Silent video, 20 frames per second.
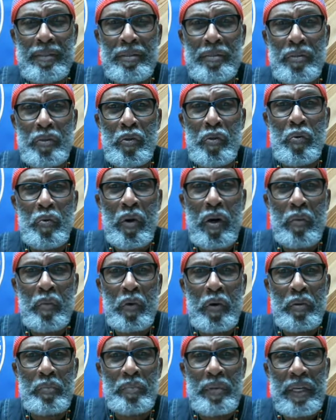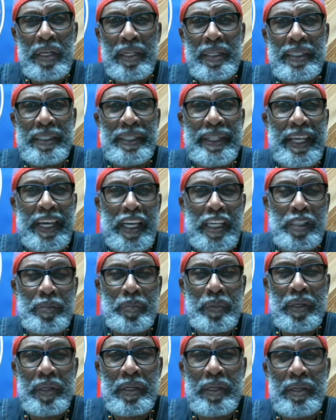you don't want to be this
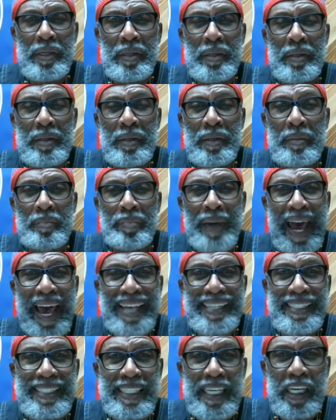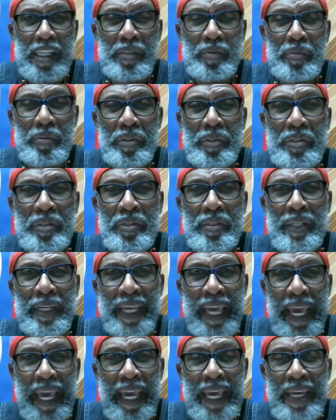lesbian or uh, bisexual or uh,
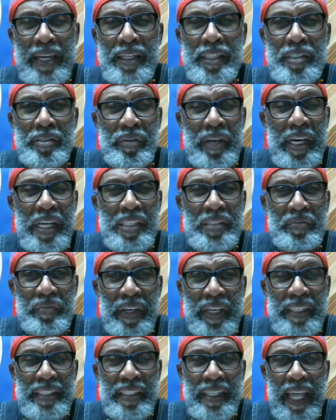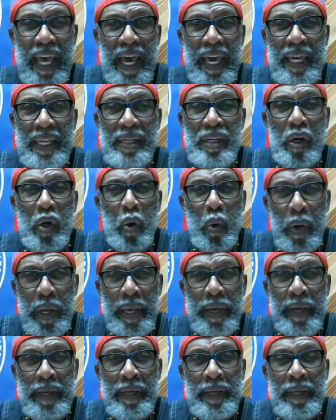gay or transvestite or
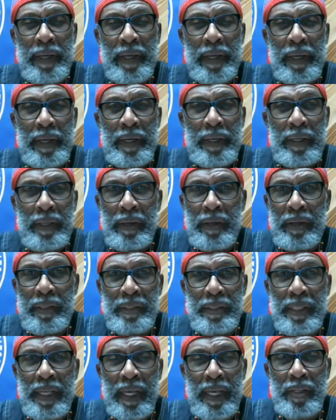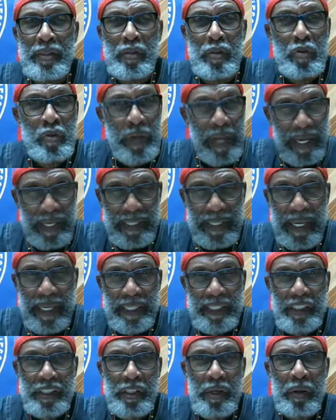queer. You understand? You can't
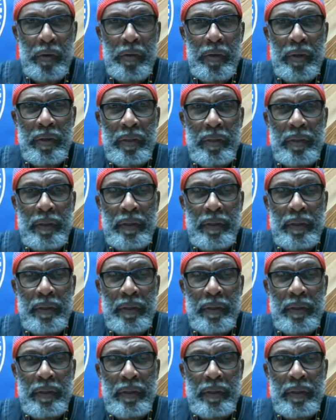take a joke.